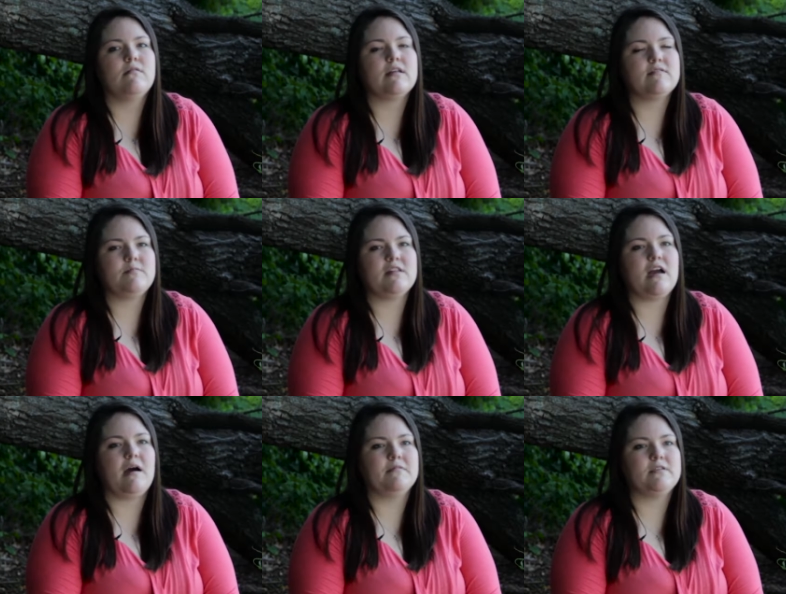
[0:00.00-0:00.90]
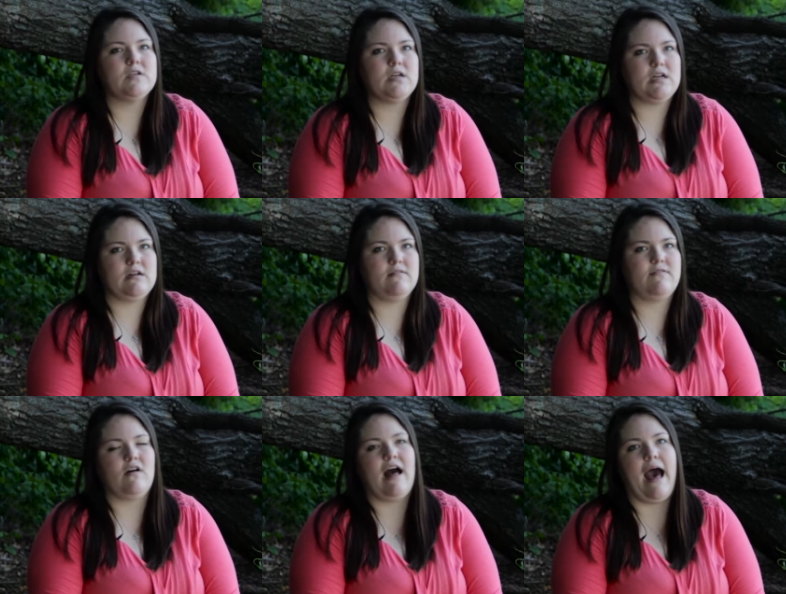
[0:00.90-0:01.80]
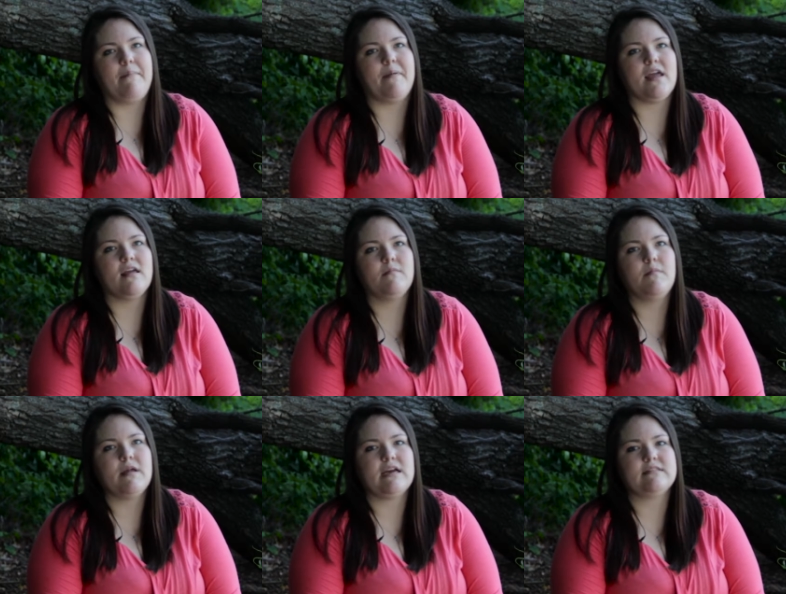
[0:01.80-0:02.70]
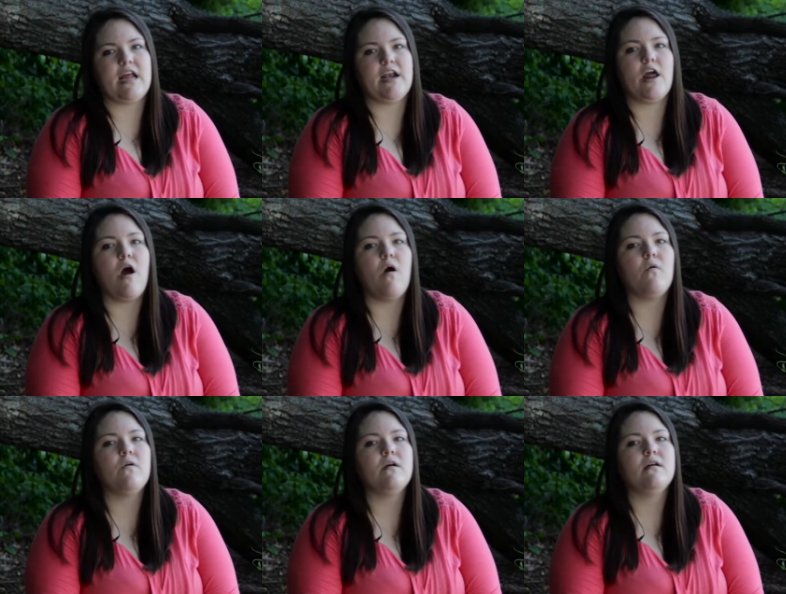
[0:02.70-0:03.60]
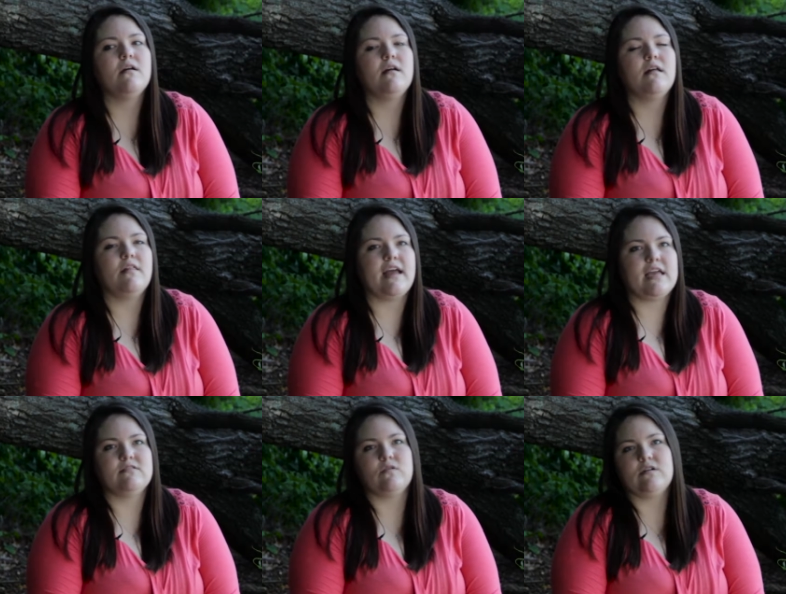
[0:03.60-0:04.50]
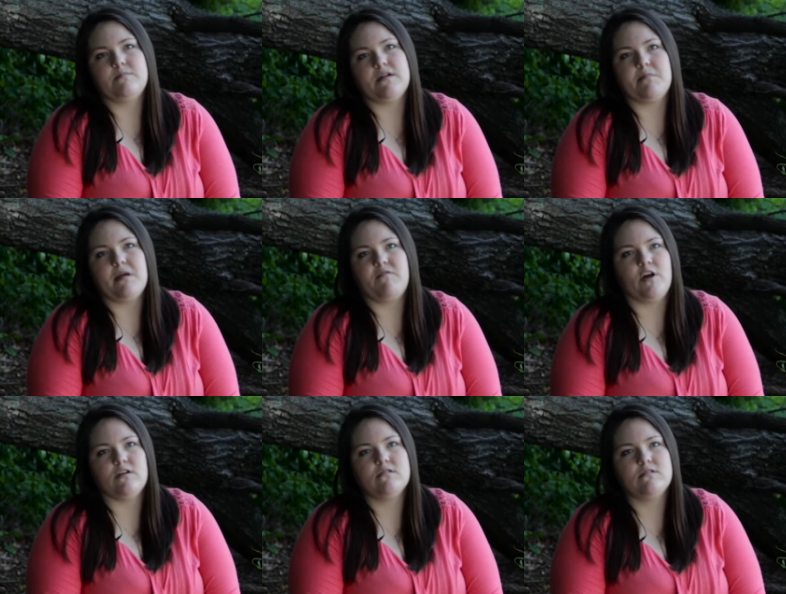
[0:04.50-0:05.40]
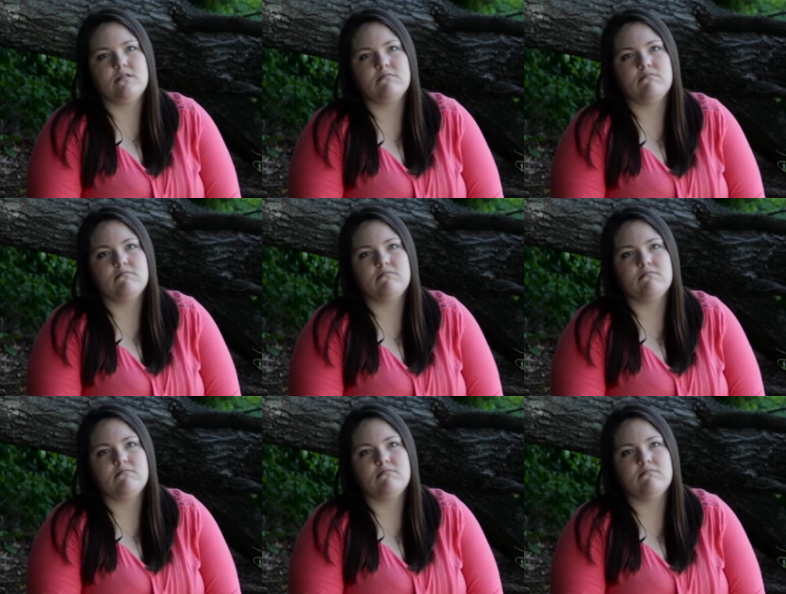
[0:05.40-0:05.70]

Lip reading: gives me the opportunity to feel happy because I know that he's always putting me first.